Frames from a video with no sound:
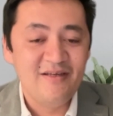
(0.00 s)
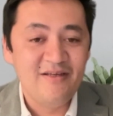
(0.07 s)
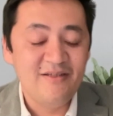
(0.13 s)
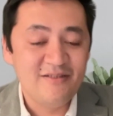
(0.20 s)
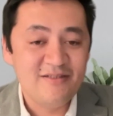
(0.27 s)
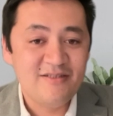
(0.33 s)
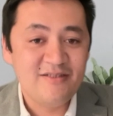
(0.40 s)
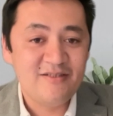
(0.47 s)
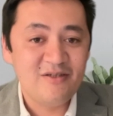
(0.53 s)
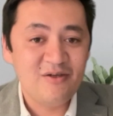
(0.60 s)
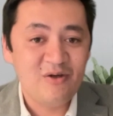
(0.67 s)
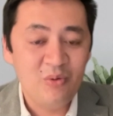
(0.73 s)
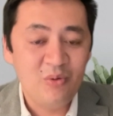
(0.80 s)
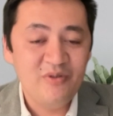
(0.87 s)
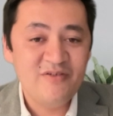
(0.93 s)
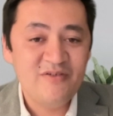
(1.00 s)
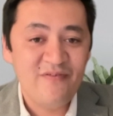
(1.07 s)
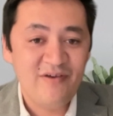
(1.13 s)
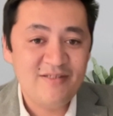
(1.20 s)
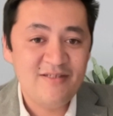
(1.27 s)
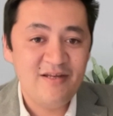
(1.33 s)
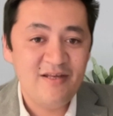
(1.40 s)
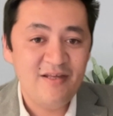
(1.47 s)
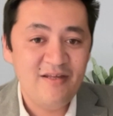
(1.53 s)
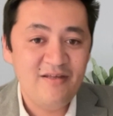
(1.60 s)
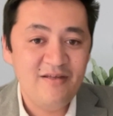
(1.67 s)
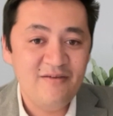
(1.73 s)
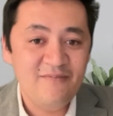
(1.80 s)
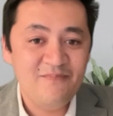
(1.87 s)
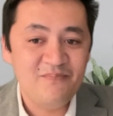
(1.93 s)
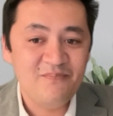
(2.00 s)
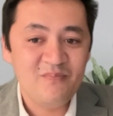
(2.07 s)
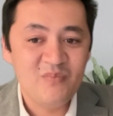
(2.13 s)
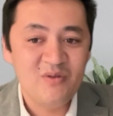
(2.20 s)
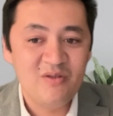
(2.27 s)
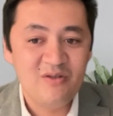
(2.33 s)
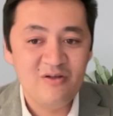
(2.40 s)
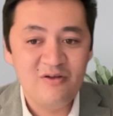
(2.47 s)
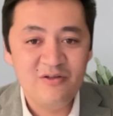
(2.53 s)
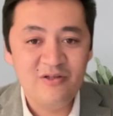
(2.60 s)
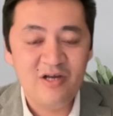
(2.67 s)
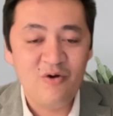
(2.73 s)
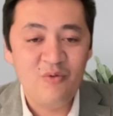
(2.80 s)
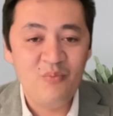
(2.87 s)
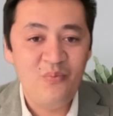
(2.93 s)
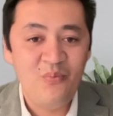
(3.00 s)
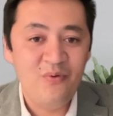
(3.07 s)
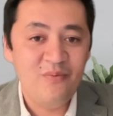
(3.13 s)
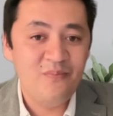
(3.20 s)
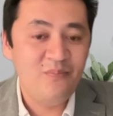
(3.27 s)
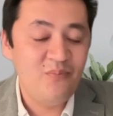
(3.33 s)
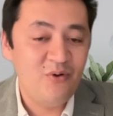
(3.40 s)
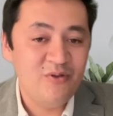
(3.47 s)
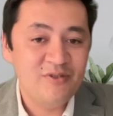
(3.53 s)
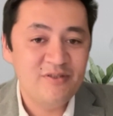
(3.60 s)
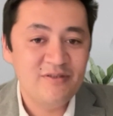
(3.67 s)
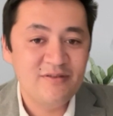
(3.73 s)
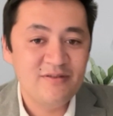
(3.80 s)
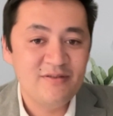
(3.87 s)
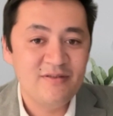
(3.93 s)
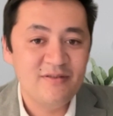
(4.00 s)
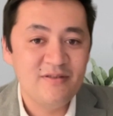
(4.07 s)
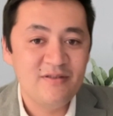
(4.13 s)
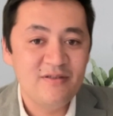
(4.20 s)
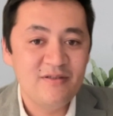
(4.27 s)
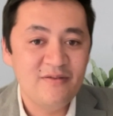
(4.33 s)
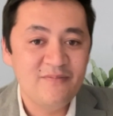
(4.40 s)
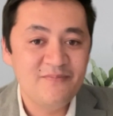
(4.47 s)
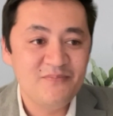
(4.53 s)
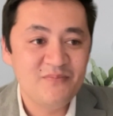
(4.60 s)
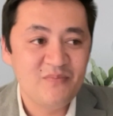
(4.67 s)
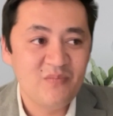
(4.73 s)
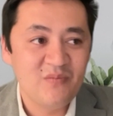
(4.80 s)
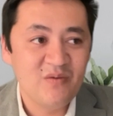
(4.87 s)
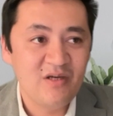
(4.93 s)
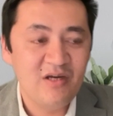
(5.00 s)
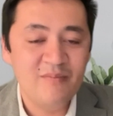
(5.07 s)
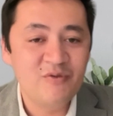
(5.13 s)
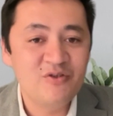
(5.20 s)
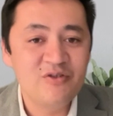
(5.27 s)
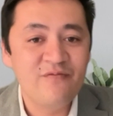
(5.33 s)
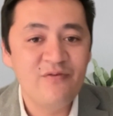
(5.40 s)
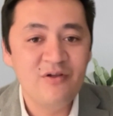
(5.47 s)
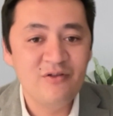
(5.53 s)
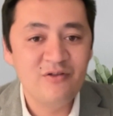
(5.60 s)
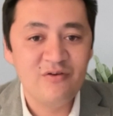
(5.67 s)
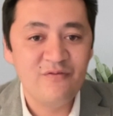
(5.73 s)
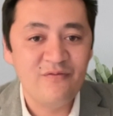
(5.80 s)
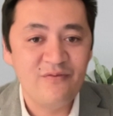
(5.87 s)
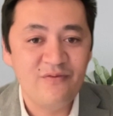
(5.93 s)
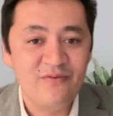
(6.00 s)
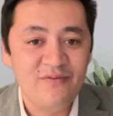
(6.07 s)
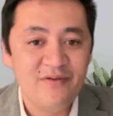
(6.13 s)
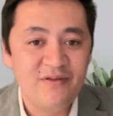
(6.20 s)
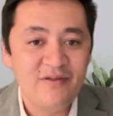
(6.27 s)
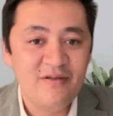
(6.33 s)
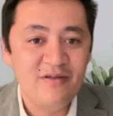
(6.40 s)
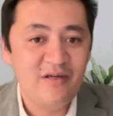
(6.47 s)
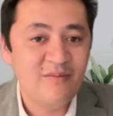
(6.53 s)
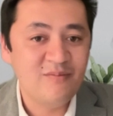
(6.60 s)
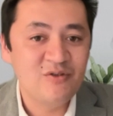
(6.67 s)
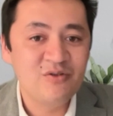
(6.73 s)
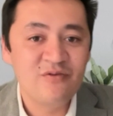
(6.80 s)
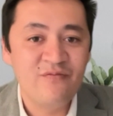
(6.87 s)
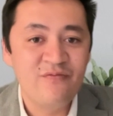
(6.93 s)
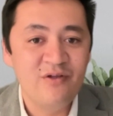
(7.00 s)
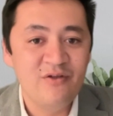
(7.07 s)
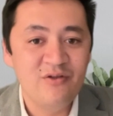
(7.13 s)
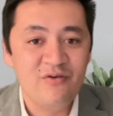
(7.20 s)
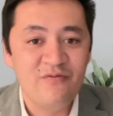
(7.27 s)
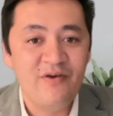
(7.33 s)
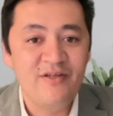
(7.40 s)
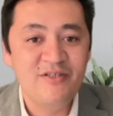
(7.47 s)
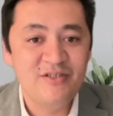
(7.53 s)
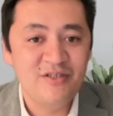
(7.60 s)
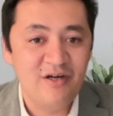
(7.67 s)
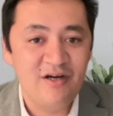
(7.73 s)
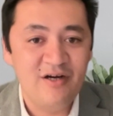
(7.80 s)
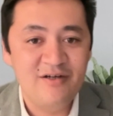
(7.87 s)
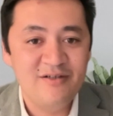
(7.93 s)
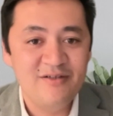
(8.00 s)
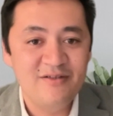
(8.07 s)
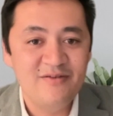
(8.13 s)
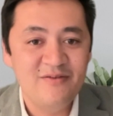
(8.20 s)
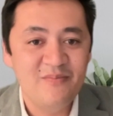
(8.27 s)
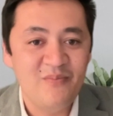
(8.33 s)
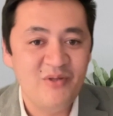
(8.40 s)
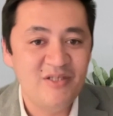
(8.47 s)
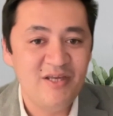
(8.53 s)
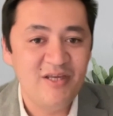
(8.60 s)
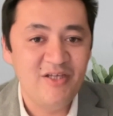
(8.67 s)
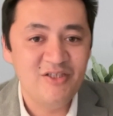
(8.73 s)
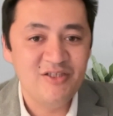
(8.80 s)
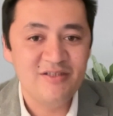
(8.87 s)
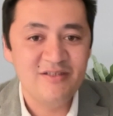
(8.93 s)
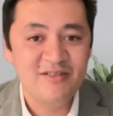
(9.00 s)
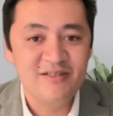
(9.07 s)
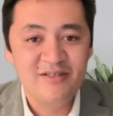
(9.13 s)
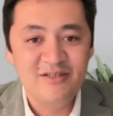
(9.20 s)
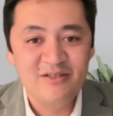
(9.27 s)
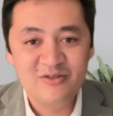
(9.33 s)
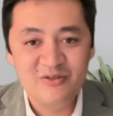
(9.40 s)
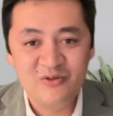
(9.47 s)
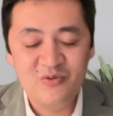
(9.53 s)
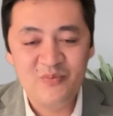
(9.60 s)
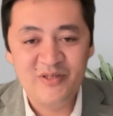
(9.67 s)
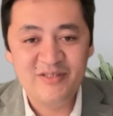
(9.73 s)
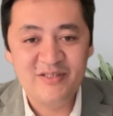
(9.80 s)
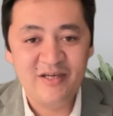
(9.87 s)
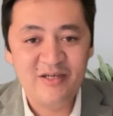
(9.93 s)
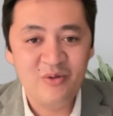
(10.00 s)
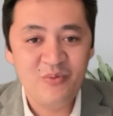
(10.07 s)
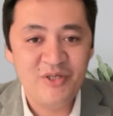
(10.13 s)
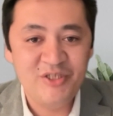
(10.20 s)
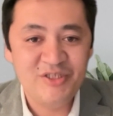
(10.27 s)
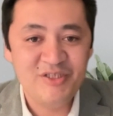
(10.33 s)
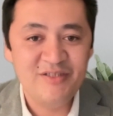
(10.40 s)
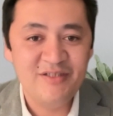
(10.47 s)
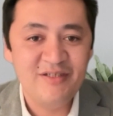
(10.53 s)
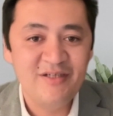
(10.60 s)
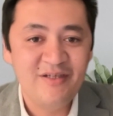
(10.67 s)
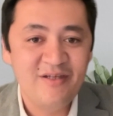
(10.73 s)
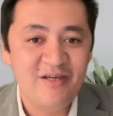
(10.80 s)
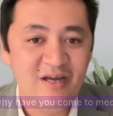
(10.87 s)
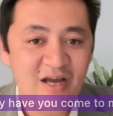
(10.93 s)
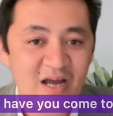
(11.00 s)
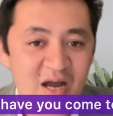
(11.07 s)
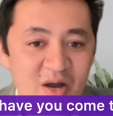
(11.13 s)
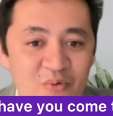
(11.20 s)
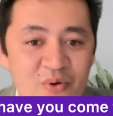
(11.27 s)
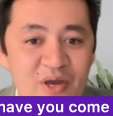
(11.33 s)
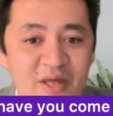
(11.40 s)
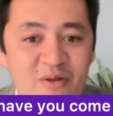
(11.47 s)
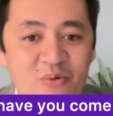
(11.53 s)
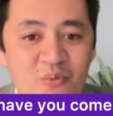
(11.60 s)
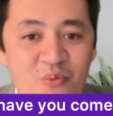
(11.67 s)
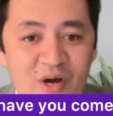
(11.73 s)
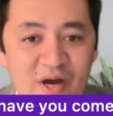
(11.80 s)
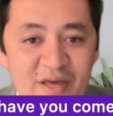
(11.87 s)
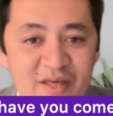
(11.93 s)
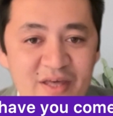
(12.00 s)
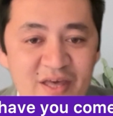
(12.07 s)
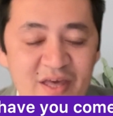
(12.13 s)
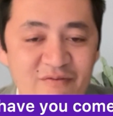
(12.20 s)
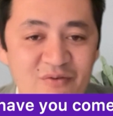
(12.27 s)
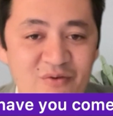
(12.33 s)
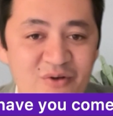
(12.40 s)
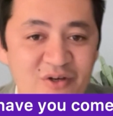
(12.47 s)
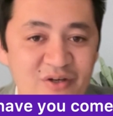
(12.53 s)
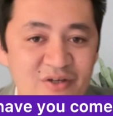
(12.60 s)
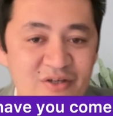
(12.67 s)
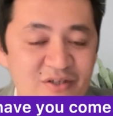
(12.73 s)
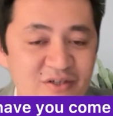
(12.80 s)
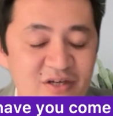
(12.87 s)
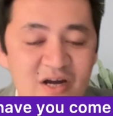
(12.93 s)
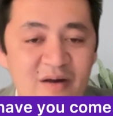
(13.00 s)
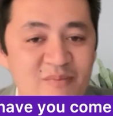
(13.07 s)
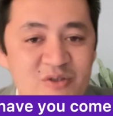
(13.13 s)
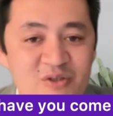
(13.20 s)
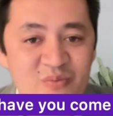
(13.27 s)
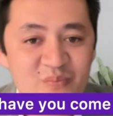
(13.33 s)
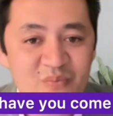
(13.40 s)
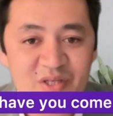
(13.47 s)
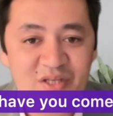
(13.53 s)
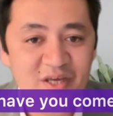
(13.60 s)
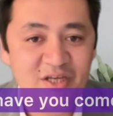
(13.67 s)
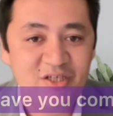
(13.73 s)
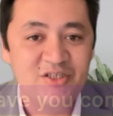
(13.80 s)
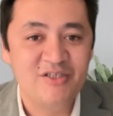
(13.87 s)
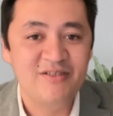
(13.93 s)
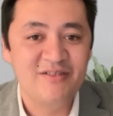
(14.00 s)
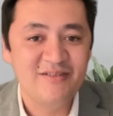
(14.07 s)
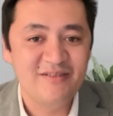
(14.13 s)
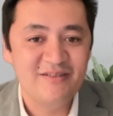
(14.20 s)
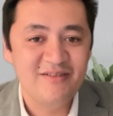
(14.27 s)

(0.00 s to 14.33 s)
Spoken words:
It's always fascinating to learn how person comes to the field of ADR mediation. So my second question, how and why have you come to mediation?